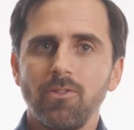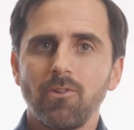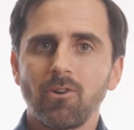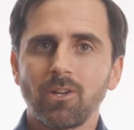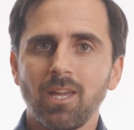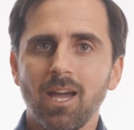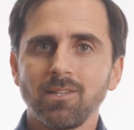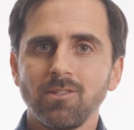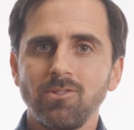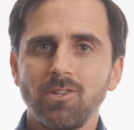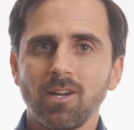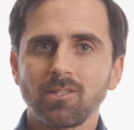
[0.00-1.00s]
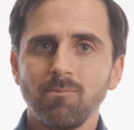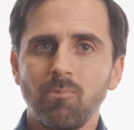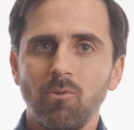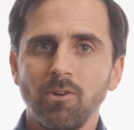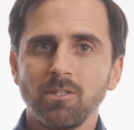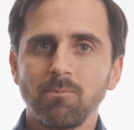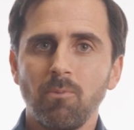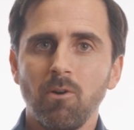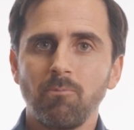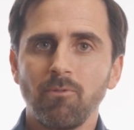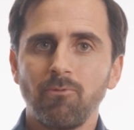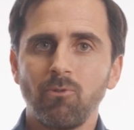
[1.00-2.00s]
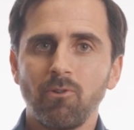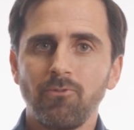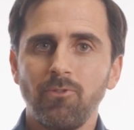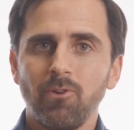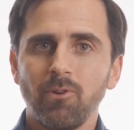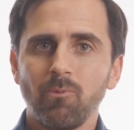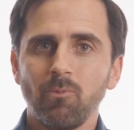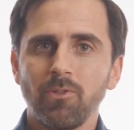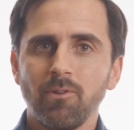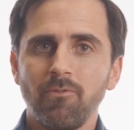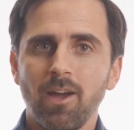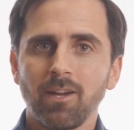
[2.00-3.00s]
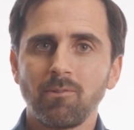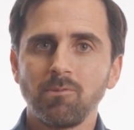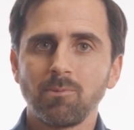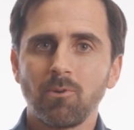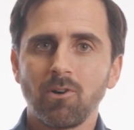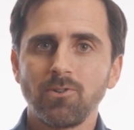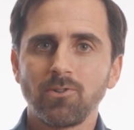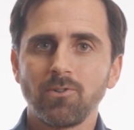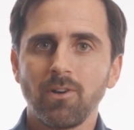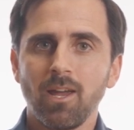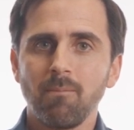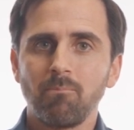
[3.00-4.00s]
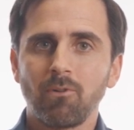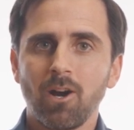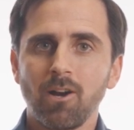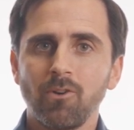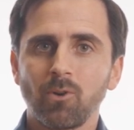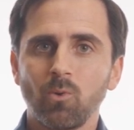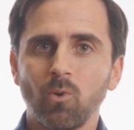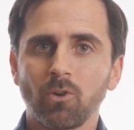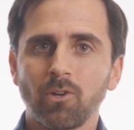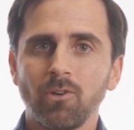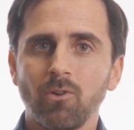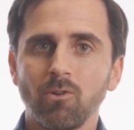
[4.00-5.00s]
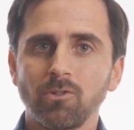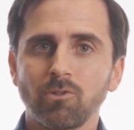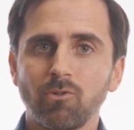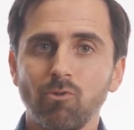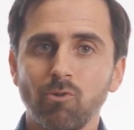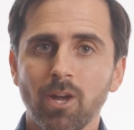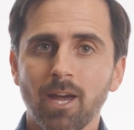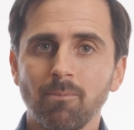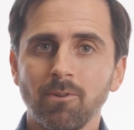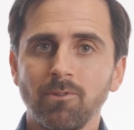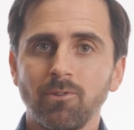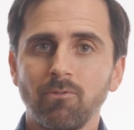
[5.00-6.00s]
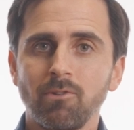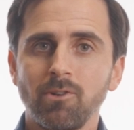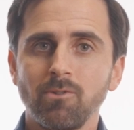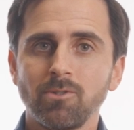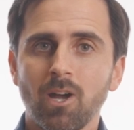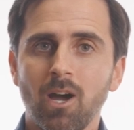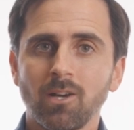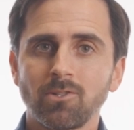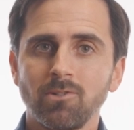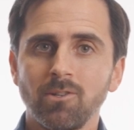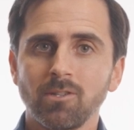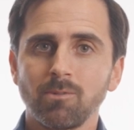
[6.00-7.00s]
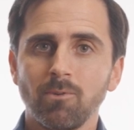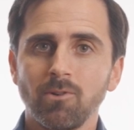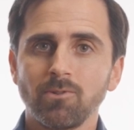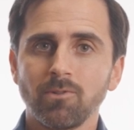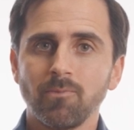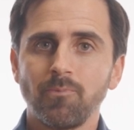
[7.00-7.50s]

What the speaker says: There are gas injection points both before filling with the vacuum sparger and prior to corking or screw capping to reduce oxygen exposure,